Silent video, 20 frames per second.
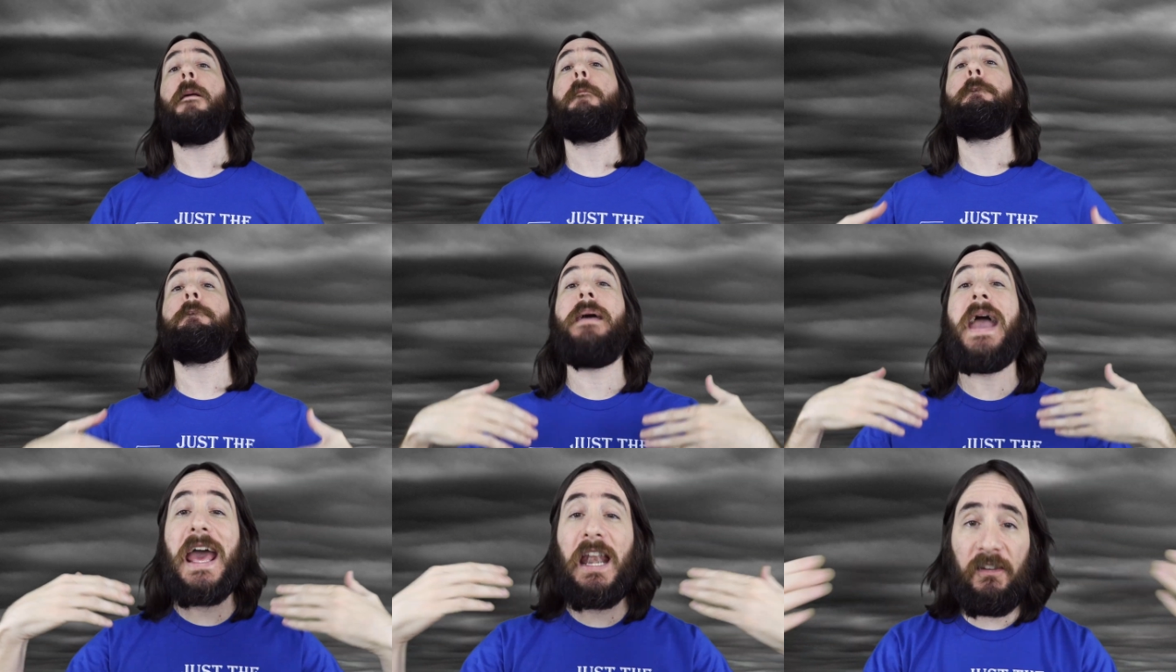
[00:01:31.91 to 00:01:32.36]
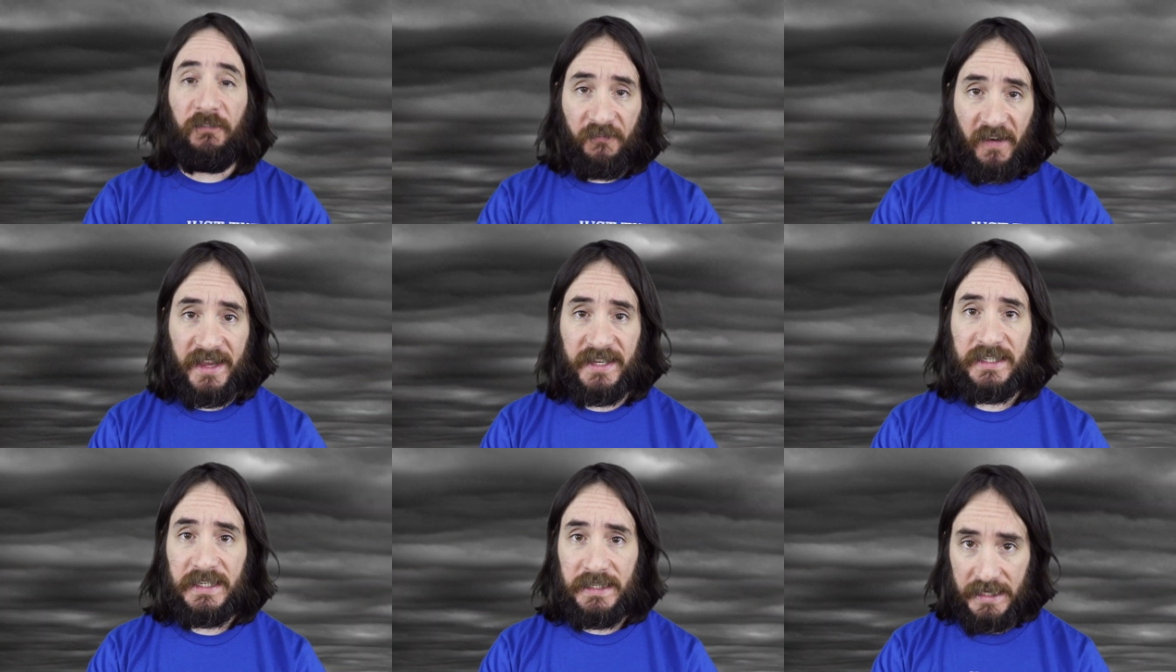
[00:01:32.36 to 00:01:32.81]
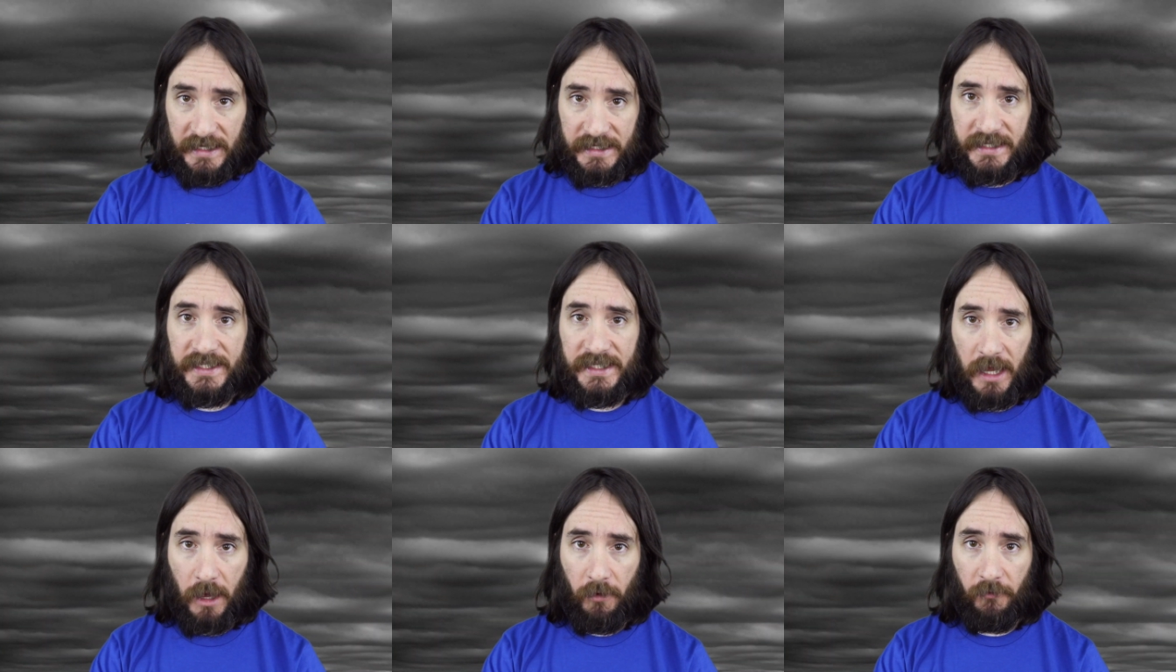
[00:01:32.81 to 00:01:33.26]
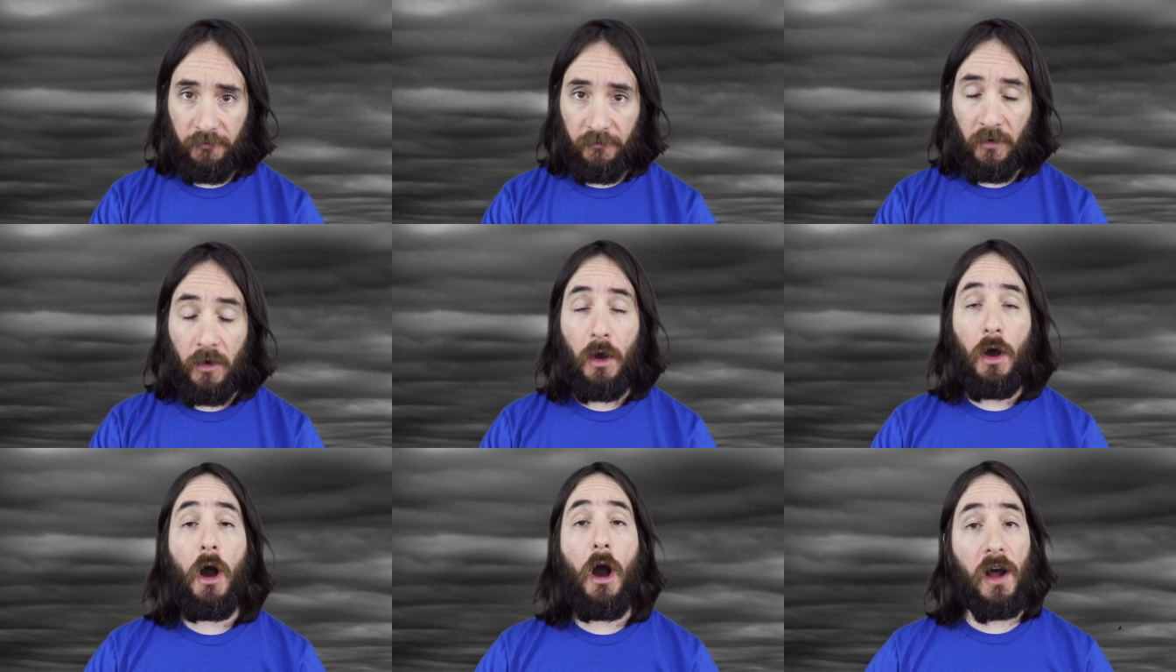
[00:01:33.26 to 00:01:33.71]
manifested itself
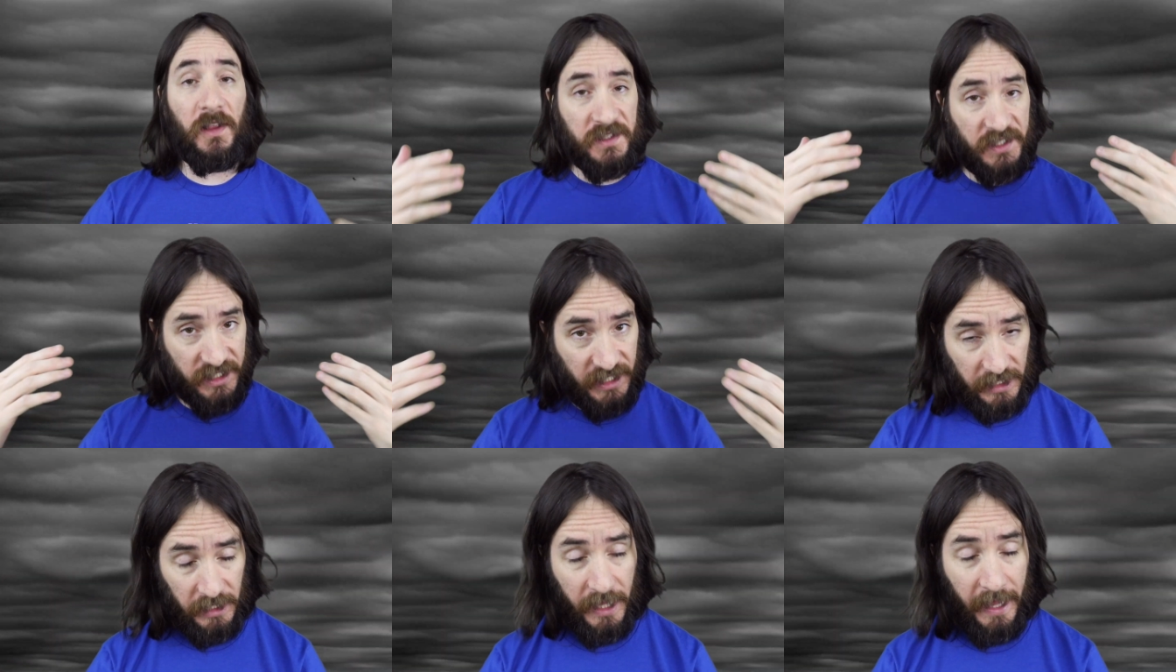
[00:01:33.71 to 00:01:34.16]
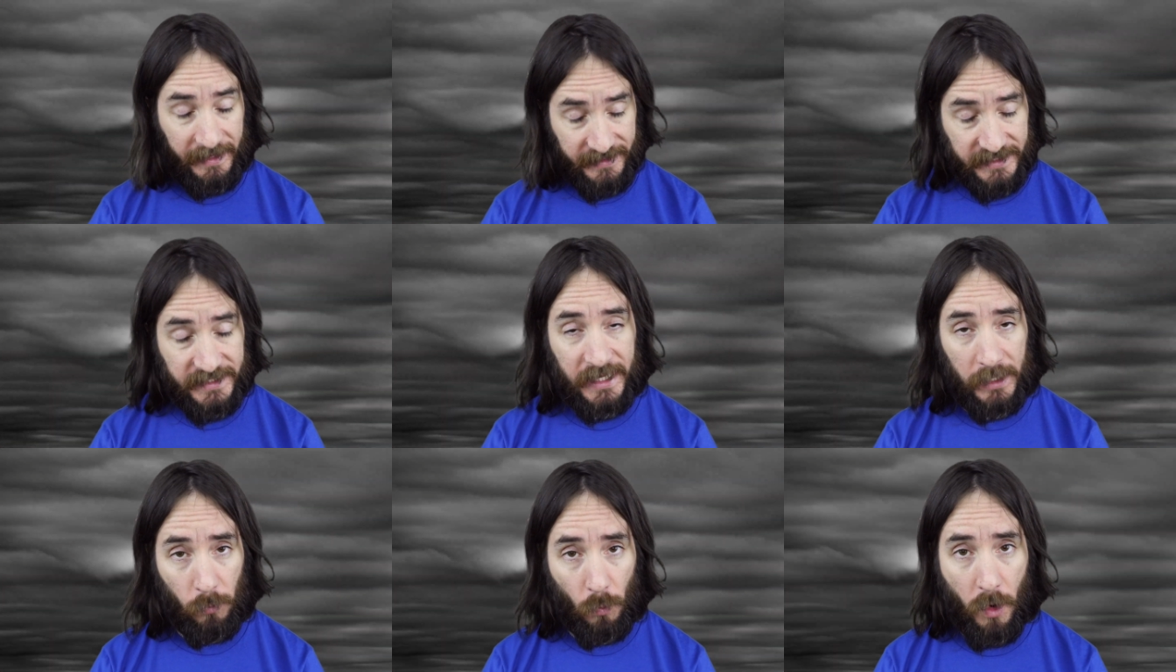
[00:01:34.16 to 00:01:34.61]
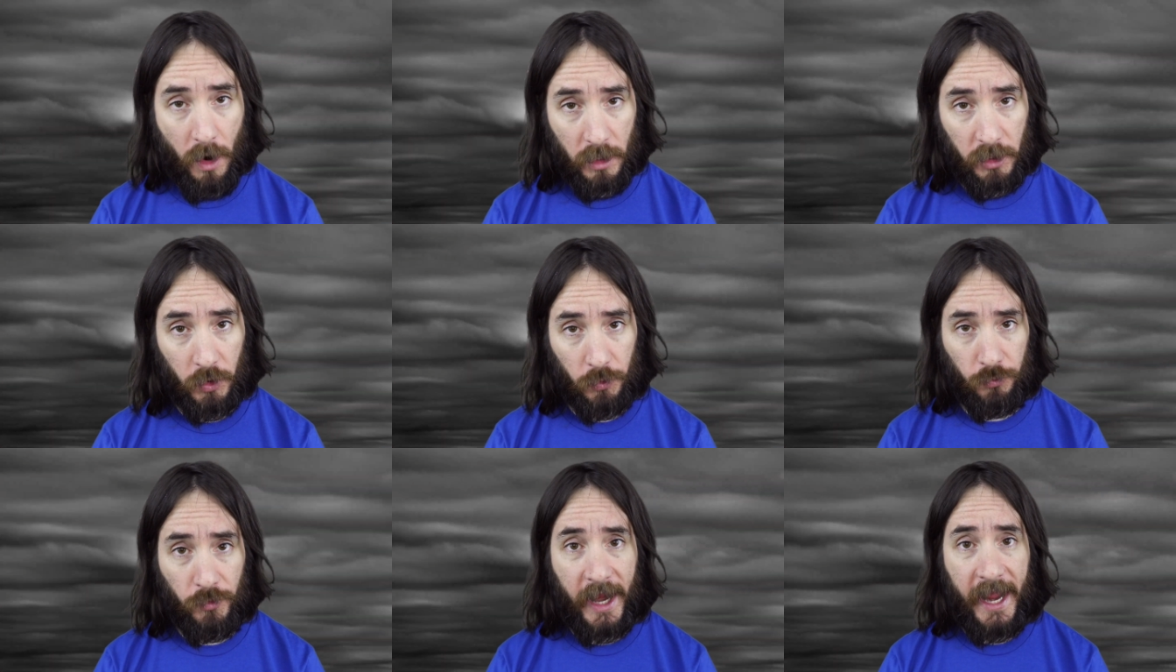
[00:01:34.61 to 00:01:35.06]
at Skinwalker